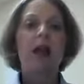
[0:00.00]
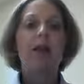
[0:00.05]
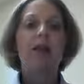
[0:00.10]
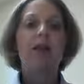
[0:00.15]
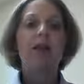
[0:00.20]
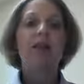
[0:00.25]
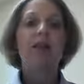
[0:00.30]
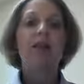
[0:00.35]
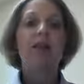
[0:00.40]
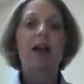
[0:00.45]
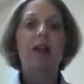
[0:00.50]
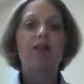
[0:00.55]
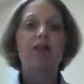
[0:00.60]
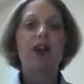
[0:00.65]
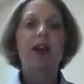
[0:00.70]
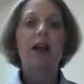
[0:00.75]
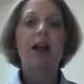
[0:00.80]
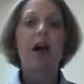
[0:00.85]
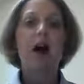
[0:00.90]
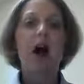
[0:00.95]
is such
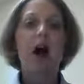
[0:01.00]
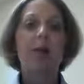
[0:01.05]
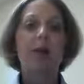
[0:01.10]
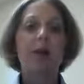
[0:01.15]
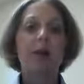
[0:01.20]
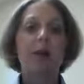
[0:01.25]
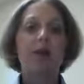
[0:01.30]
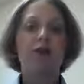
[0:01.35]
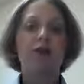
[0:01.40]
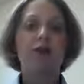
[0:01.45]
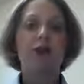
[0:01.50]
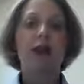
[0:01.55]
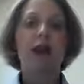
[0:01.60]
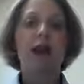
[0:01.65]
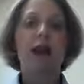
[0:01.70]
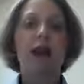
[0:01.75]
a common injury,